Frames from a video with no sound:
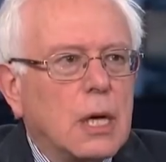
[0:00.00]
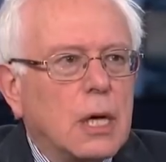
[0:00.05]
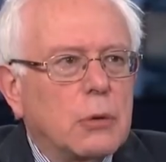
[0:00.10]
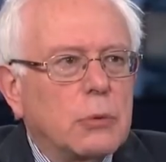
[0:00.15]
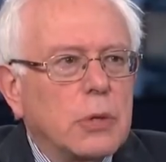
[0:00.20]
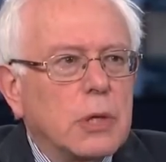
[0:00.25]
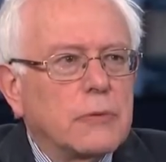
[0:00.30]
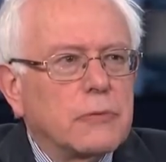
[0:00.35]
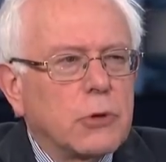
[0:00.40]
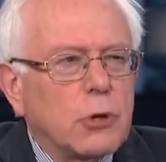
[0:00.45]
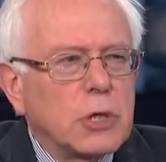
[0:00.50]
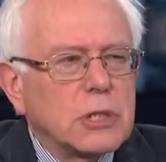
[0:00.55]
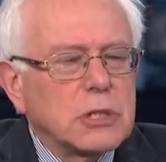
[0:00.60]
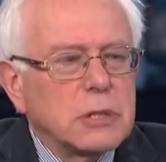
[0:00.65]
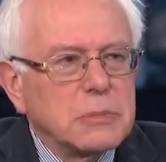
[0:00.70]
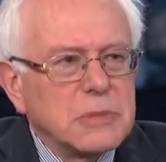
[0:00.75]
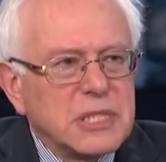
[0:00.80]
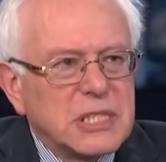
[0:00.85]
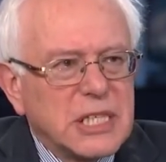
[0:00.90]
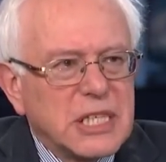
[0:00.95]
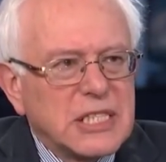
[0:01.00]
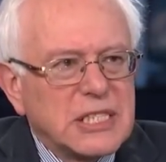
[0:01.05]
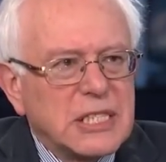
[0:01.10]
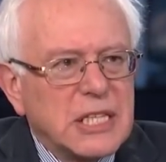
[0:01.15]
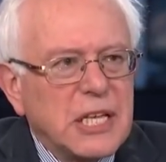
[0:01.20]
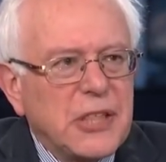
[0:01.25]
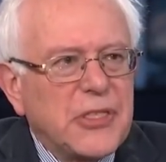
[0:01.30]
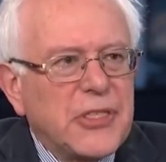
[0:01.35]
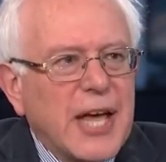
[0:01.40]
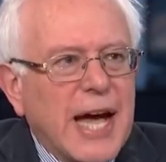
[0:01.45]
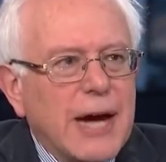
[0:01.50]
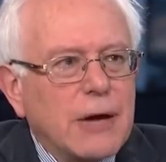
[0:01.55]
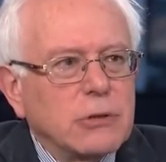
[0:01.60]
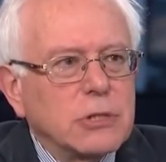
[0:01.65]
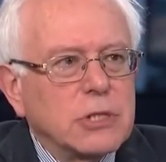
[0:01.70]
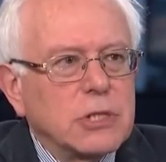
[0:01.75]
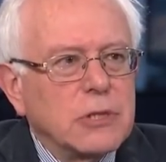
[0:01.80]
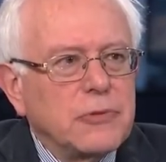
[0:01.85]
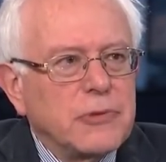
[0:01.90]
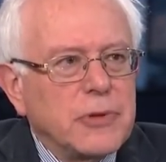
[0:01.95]
We have lost some
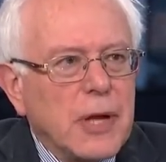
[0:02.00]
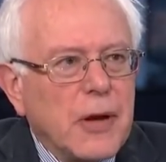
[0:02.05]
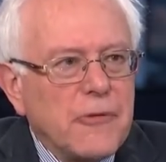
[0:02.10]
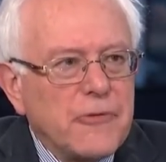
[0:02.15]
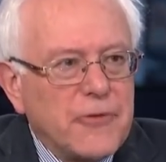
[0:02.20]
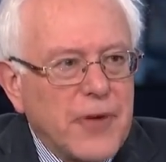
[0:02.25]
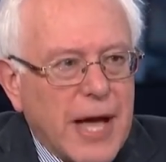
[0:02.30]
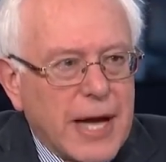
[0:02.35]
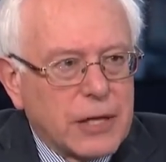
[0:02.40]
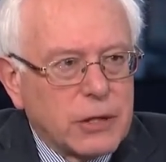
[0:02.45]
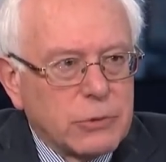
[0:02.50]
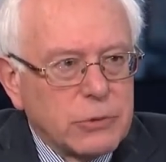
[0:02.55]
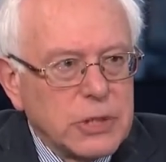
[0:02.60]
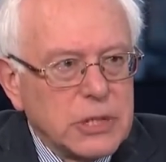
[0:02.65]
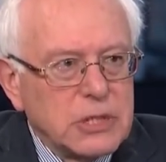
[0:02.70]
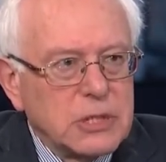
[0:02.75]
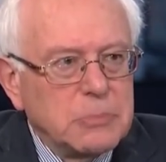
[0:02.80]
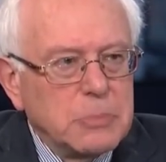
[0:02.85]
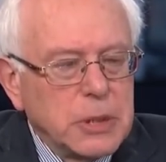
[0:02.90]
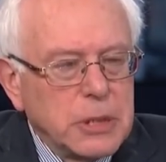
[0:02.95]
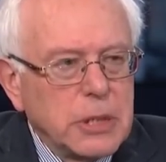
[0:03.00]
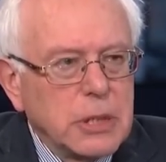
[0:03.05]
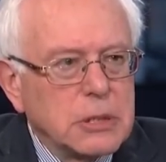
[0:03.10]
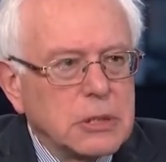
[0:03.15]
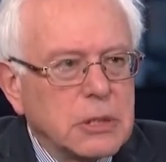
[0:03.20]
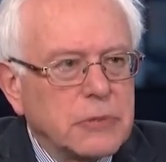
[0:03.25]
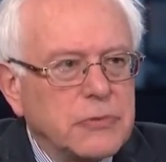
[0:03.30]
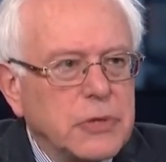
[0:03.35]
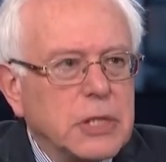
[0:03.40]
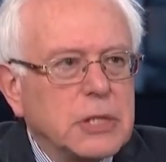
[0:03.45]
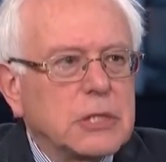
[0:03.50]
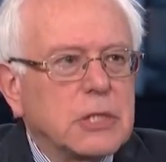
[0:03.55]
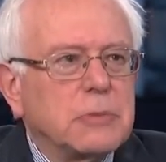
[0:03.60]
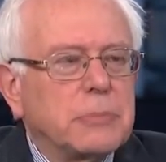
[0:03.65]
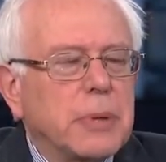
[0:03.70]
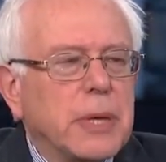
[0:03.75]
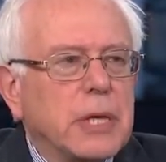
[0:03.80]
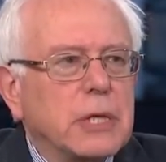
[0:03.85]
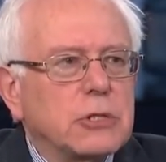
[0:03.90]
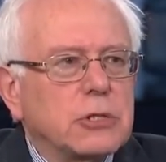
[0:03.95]
60,000 factories, millions of
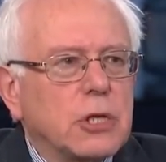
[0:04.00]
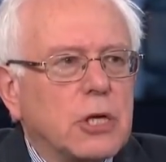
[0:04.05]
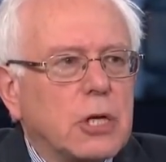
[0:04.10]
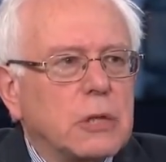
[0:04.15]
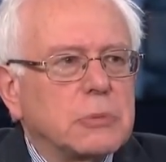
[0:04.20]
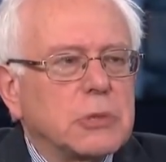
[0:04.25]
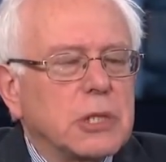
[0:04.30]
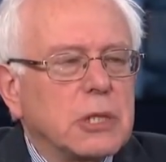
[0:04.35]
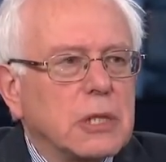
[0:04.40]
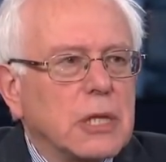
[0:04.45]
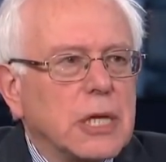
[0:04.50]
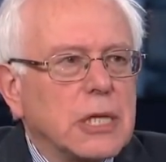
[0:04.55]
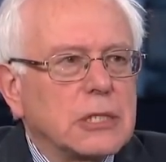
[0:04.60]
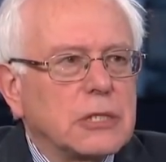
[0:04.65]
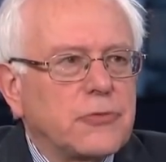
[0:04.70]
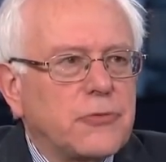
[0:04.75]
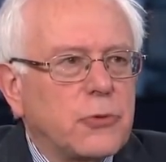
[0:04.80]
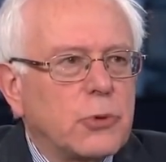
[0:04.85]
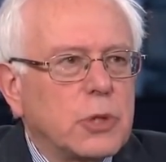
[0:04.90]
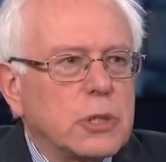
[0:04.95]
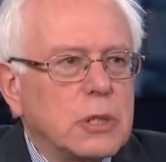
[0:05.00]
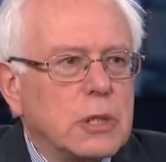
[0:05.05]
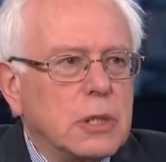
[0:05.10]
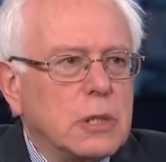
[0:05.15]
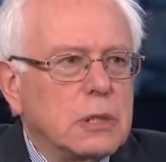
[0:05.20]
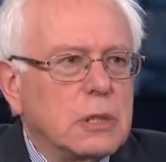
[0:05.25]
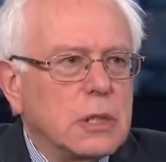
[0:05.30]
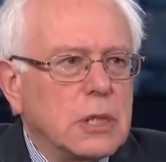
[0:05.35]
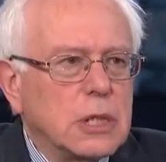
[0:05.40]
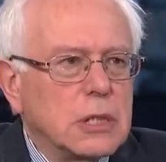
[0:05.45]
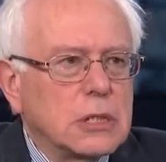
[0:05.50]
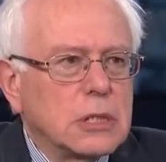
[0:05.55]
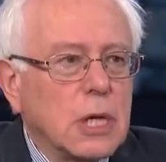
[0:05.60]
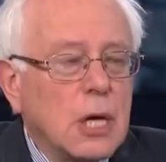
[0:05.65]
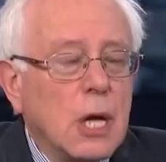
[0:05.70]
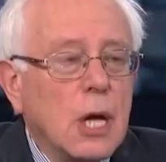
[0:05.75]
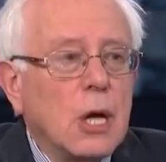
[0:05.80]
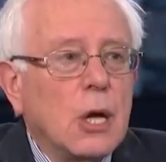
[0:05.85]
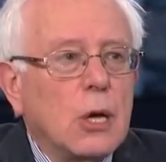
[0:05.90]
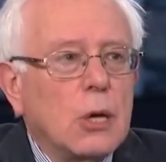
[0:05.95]
decent paying jobs in the last 14 years.
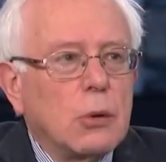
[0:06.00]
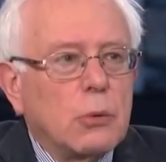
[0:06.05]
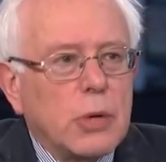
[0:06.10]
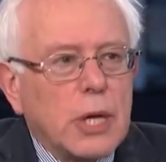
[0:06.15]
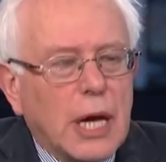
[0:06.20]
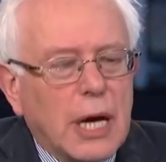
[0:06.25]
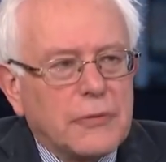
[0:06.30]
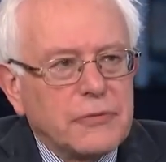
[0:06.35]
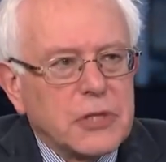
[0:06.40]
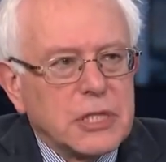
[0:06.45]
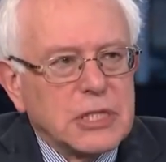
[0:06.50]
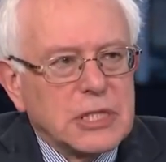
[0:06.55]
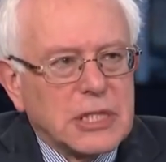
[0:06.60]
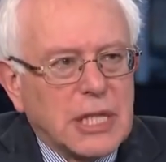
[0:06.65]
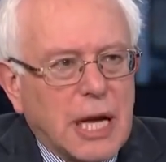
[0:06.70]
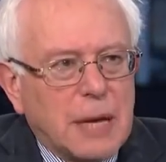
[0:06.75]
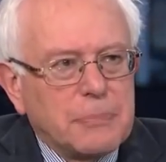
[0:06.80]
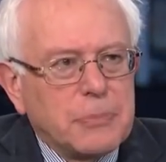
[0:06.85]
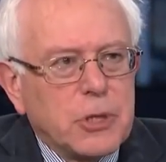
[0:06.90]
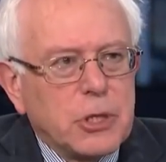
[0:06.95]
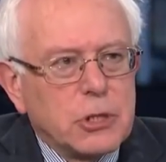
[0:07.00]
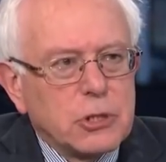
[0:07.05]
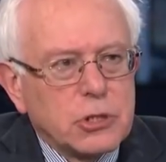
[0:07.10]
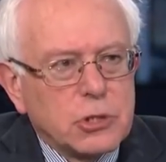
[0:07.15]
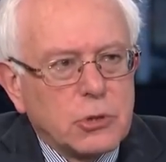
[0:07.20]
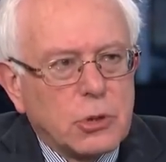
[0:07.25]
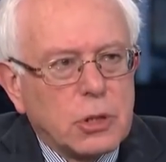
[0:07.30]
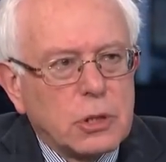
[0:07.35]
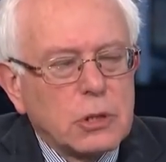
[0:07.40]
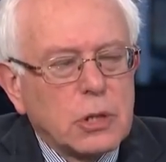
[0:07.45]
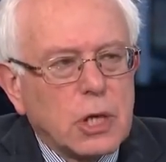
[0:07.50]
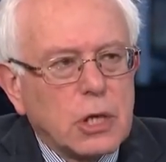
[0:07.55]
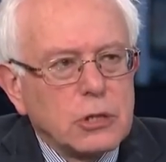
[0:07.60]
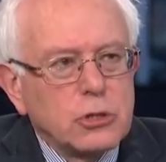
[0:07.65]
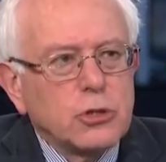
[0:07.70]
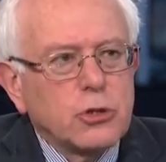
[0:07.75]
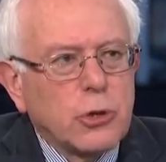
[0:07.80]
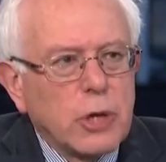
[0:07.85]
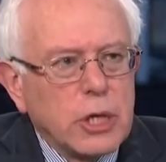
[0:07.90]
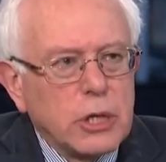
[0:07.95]
We have to stop the assault
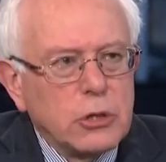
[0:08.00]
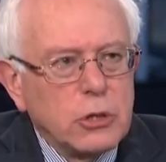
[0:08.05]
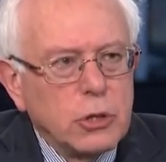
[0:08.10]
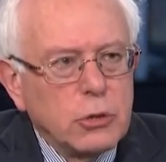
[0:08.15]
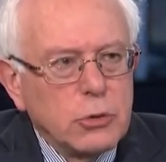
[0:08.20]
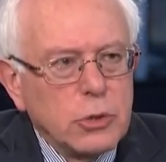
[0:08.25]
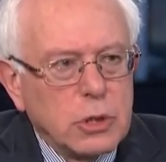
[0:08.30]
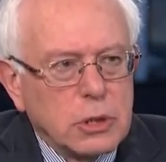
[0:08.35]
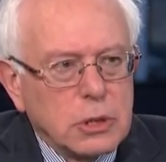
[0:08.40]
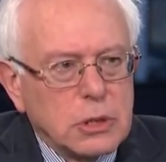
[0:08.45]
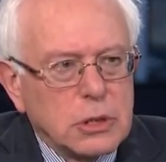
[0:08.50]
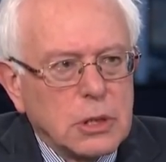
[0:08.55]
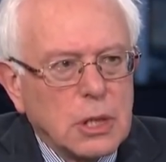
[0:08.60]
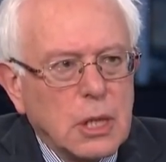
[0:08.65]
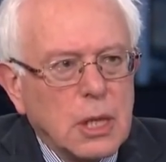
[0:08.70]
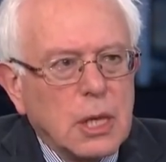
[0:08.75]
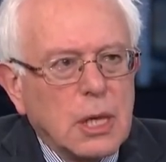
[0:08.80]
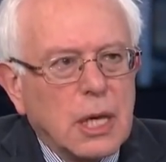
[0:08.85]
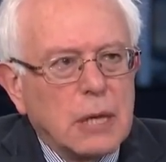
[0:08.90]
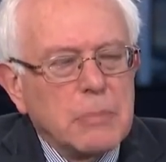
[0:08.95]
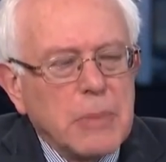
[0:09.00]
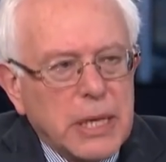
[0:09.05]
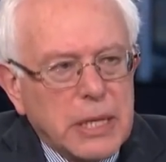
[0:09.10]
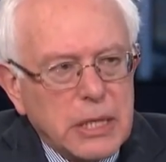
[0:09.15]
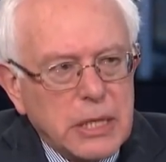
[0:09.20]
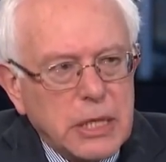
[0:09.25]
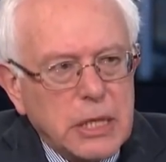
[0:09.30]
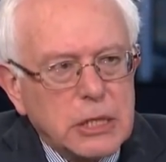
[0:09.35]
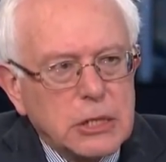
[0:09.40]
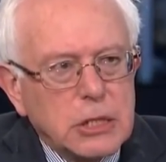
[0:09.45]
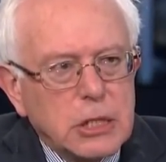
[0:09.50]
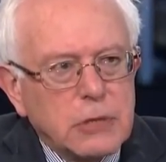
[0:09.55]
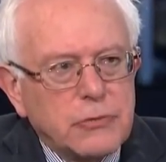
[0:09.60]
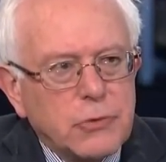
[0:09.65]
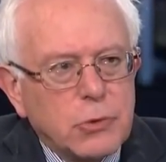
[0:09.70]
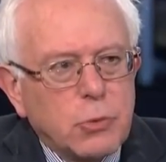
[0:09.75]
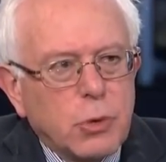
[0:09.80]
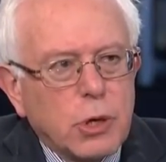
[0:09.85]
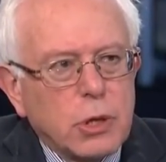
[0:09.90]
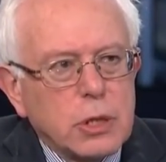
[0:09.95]
on trade unions and make it easier
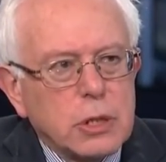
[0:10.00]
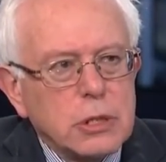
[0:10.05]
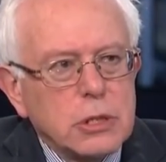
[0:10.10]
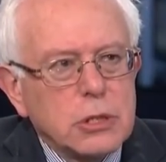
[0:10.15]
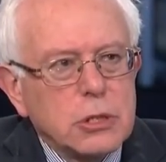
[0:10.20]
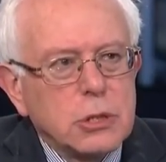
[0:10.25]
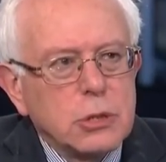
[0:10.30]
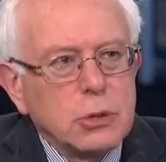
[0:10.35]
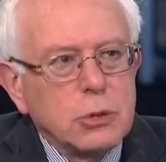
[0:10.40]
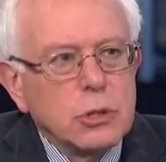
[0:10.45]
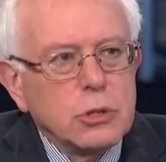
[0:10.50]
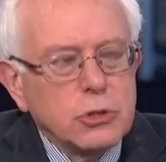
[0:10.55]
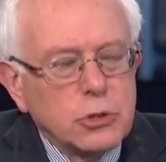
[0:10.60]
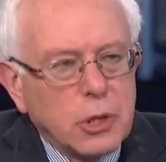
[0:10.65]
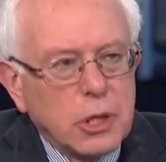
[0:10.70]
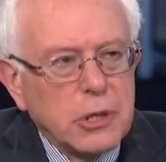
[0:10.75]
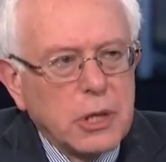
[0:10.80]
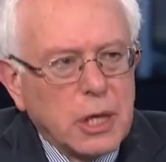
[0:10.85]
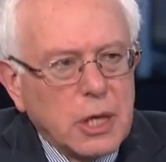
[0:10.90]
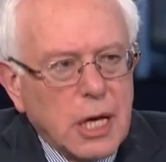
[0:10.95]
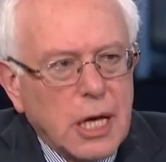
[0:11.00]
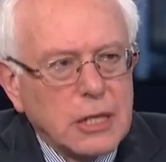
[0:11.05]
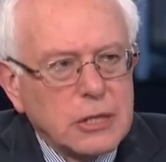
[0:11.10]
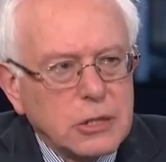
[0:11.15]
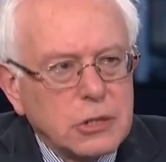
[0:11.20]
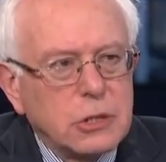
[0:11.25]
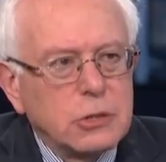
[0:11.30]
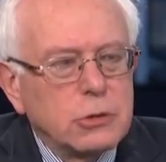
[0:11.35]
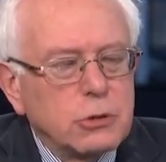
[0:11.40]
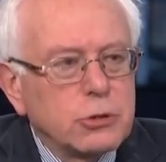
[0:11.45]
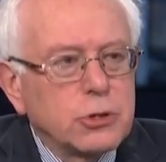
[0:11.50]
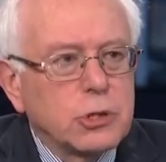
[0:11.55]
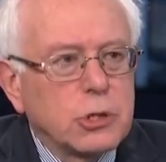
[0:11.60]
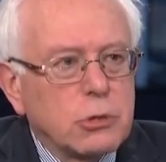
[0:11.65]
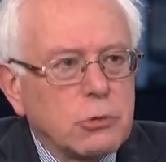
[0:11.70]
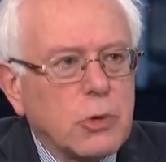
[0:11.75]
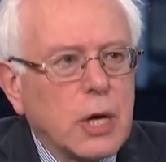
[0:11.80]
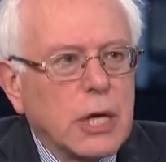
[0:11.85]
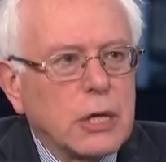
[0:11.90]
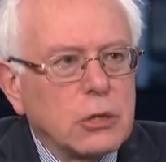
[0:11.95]
for workers to enjoy their
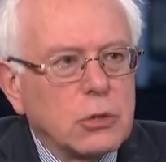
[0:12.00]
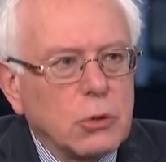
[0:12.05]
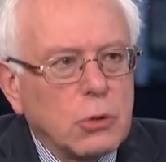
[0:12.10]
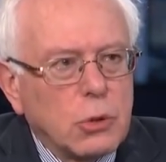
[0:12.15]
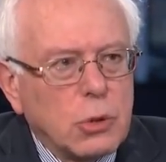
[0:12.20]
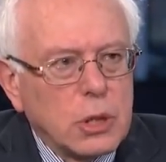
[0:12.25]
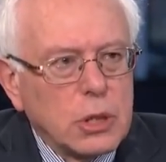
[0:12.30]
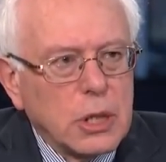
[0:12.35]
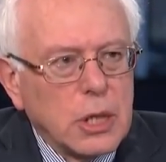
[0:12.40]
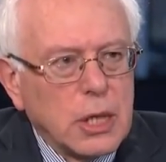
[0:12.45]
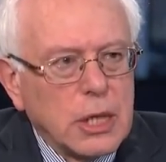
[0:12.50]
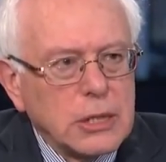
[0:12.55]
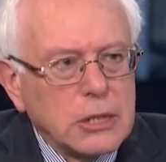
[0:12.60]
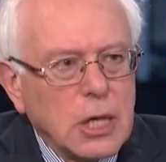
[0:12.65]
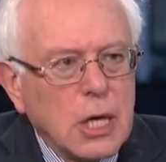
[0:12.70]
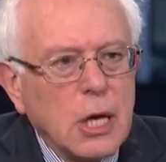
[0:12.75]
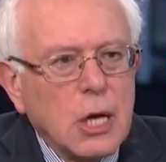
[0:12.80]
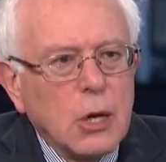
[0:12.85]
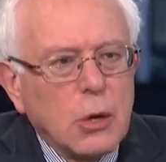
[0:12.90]
constitutional right to organize.